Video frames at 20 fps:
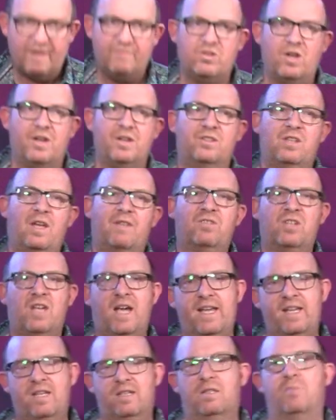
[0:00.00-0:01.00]
they've done is they've
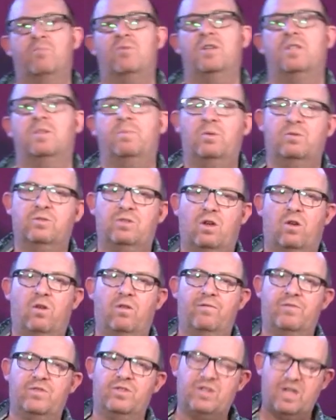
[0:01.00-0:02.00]
taken the principles
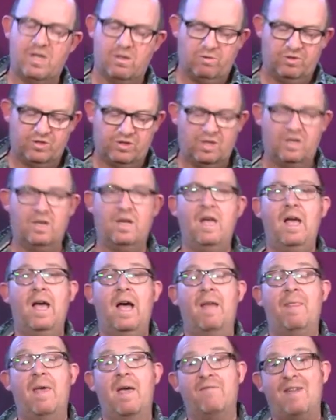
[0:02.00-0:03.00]
of the sequencer
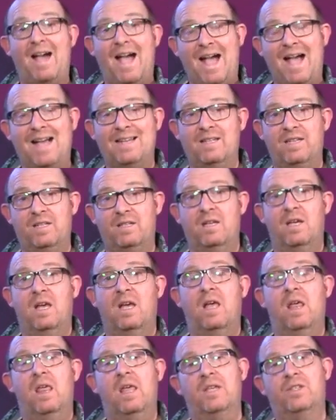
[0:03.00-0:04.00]
and they've added
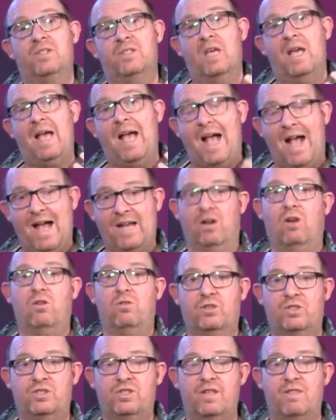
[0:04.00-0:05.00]
this
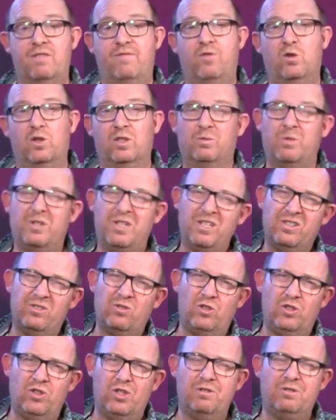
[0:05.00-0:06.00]
analog synth voice, which is
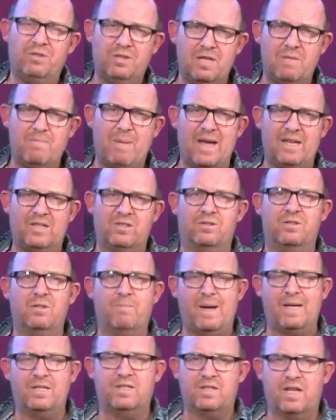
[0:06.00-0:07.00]
loosely based on the
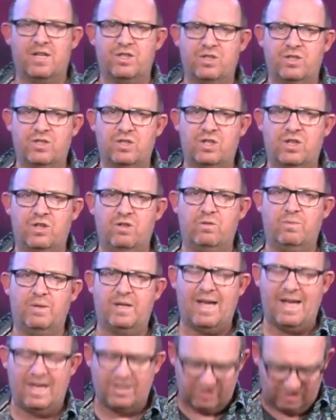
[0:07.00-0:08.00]
Bass Station 2, but
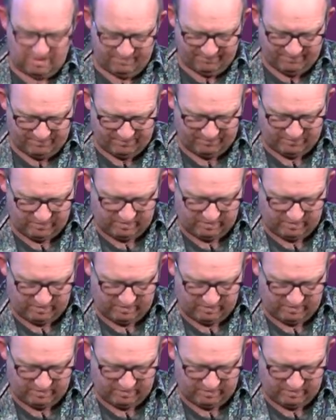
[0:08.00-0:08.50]
it has some